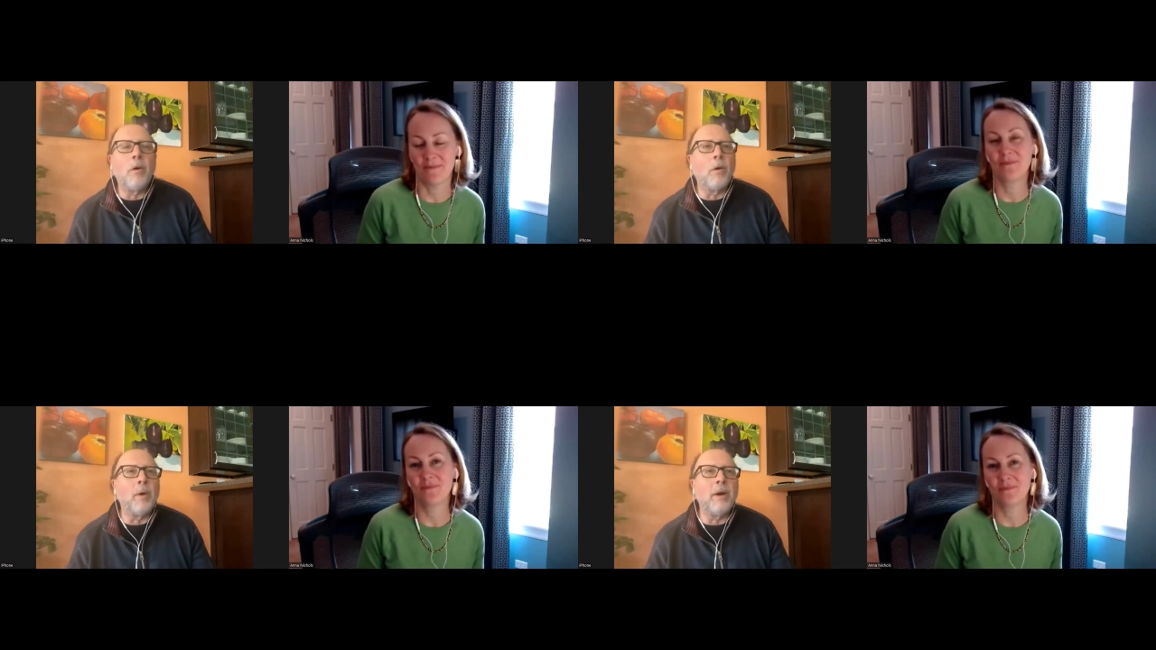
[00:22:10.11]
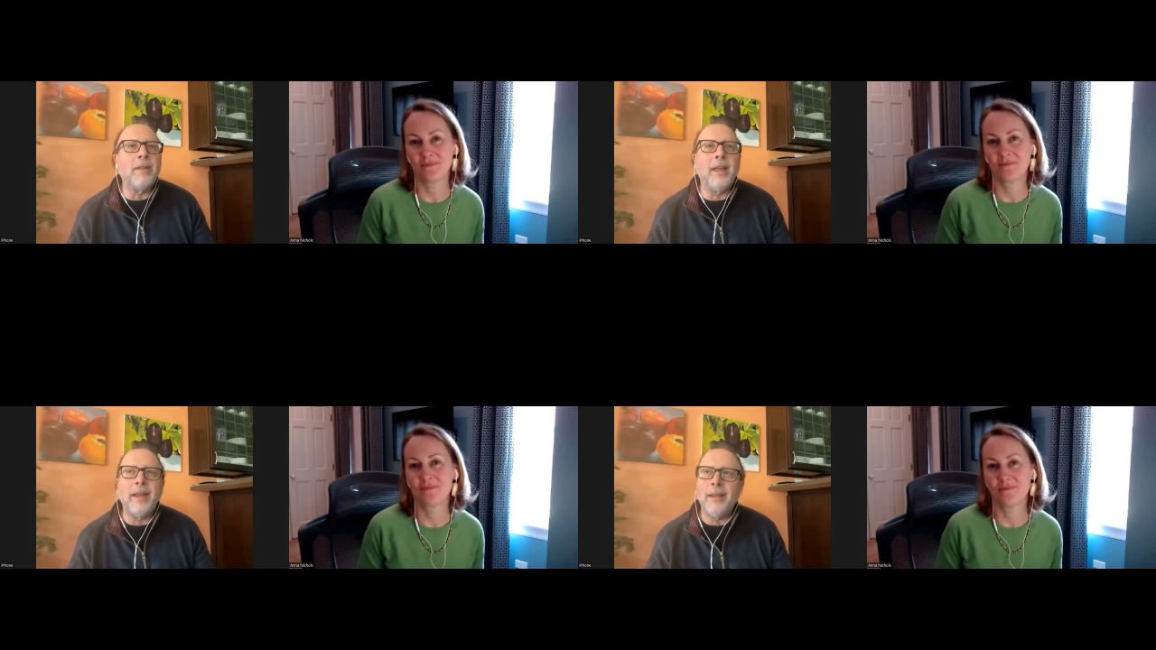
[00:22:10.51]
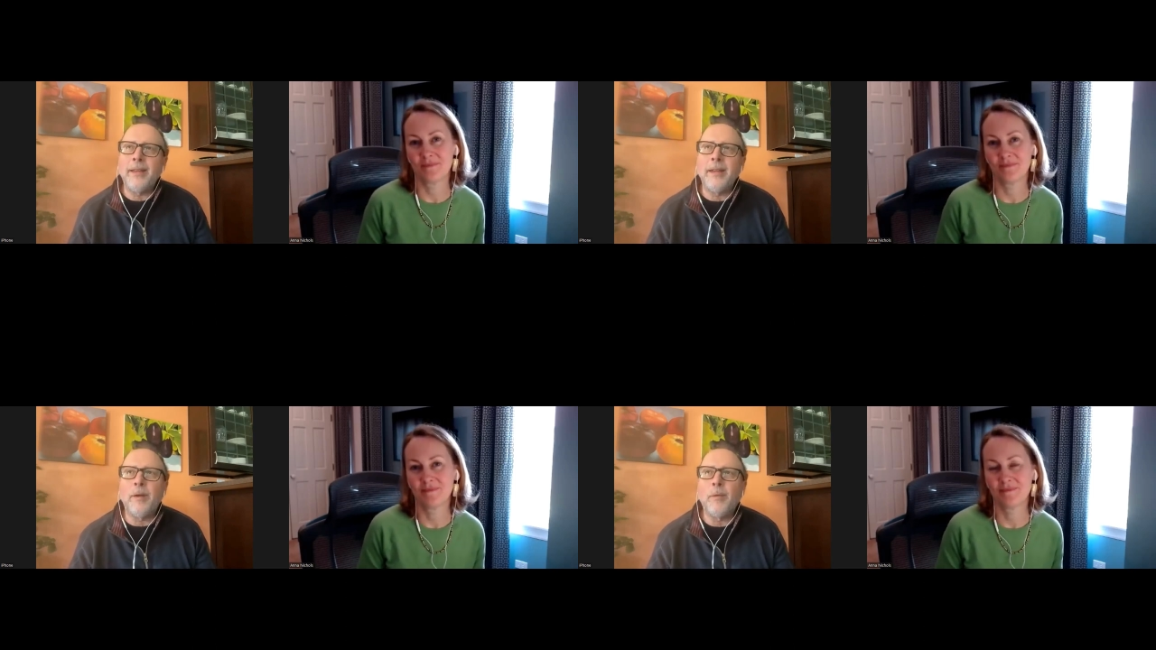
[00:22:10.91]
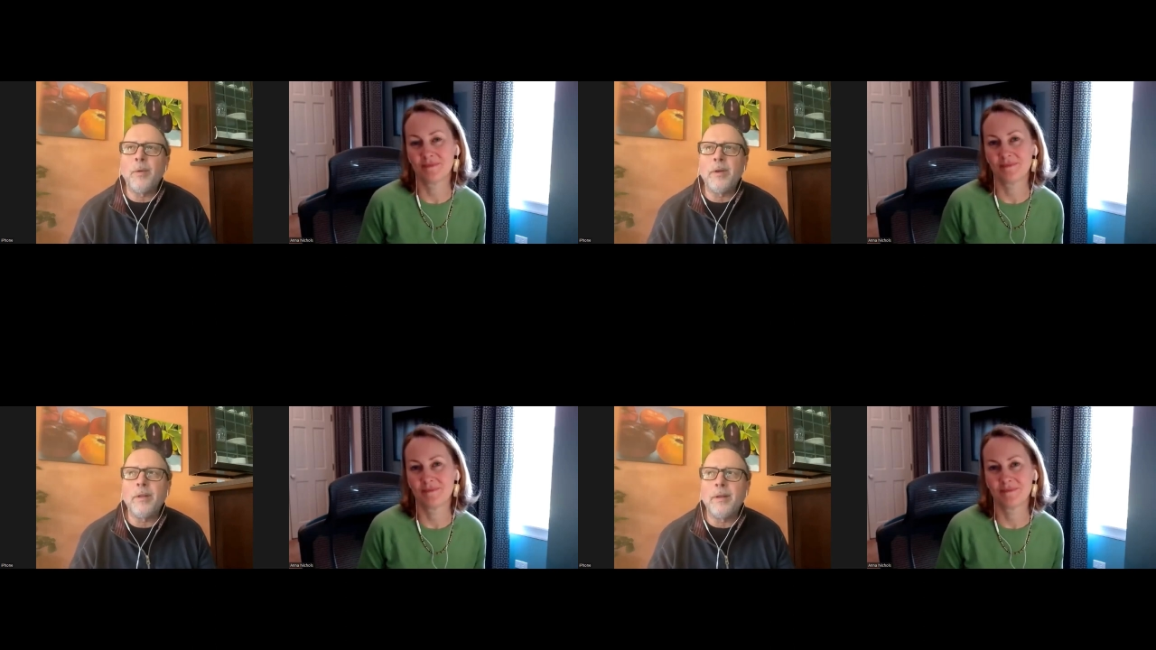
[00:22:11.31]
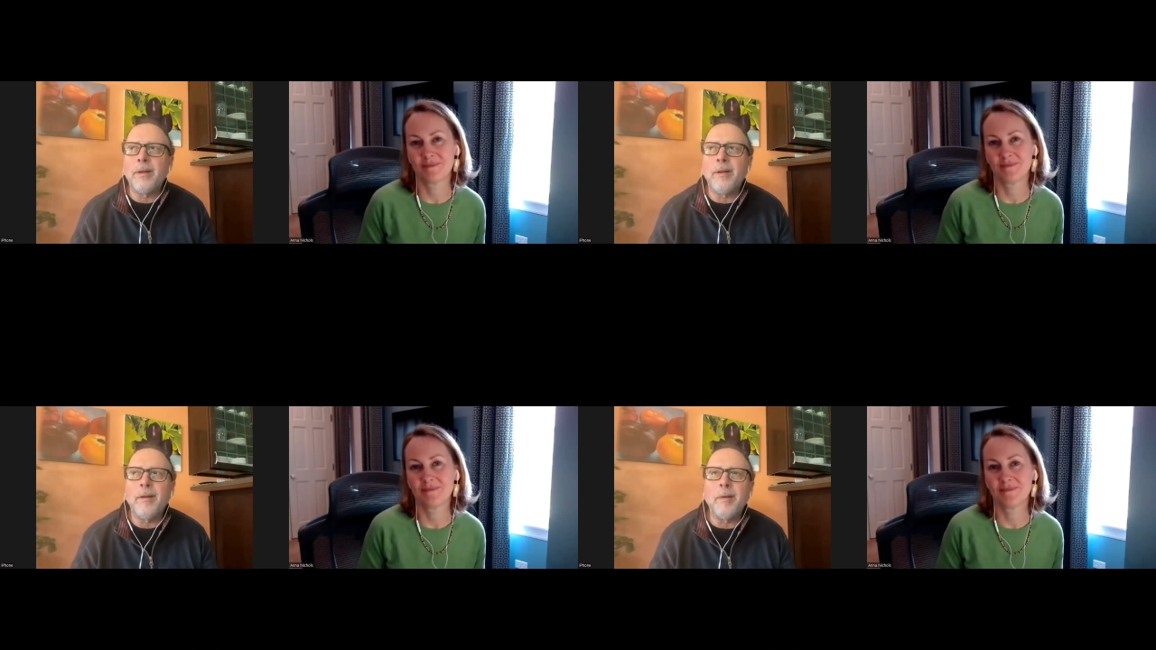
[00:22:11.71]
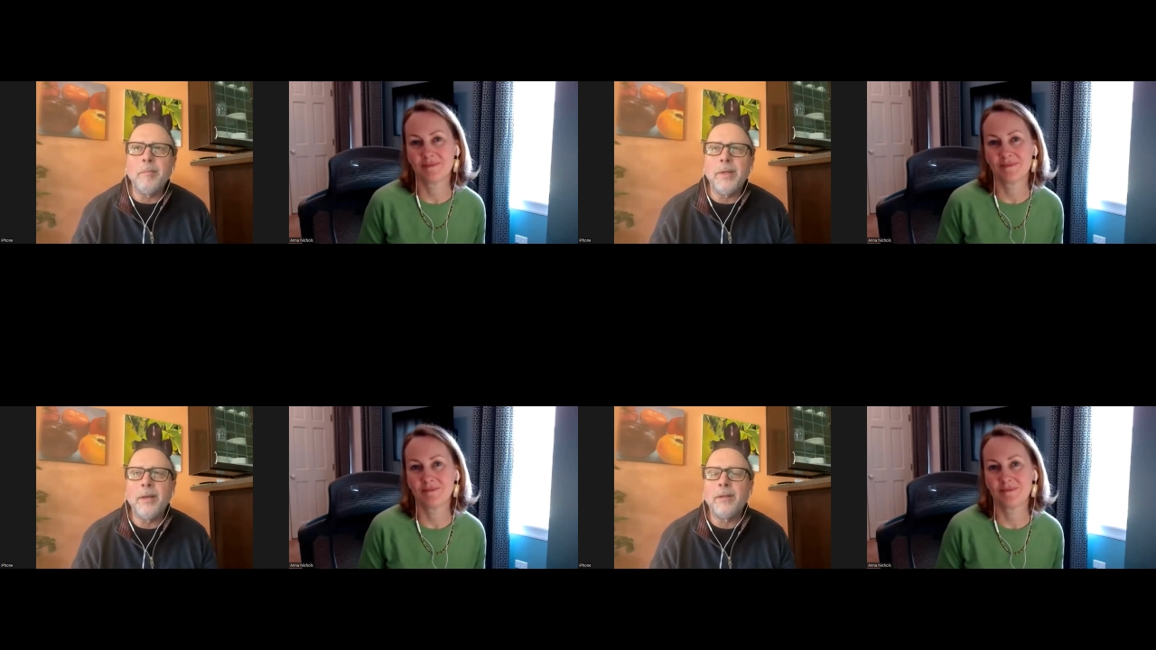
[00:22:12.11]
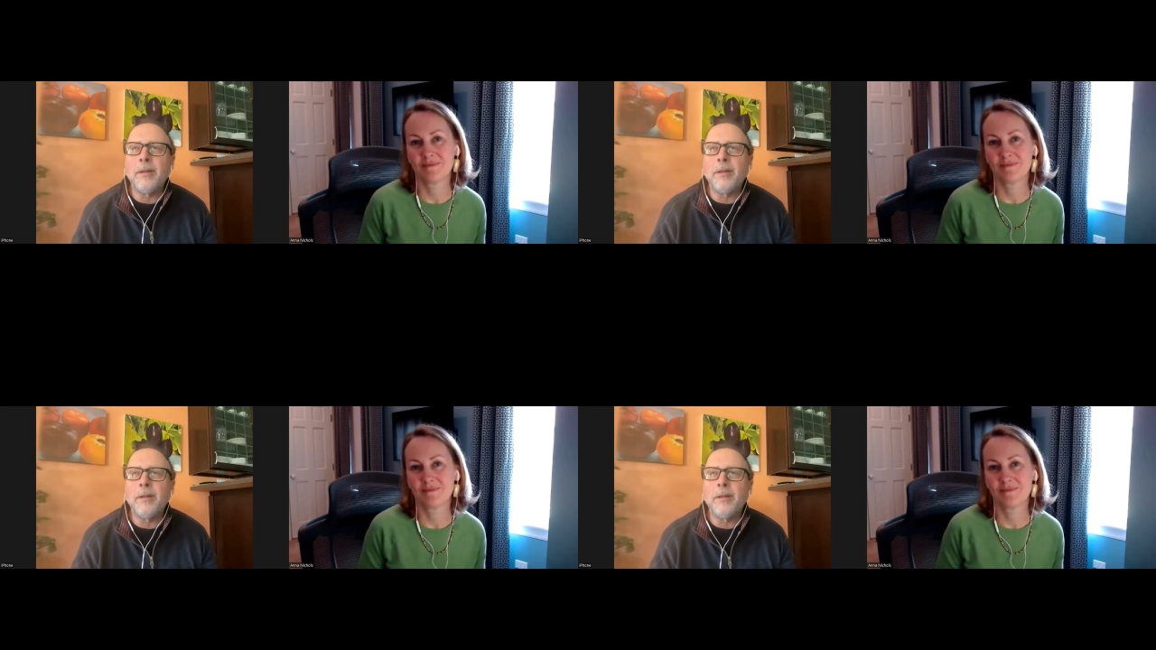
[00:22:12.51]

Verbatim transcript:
Speaker 1: or where they you know where the um, you know the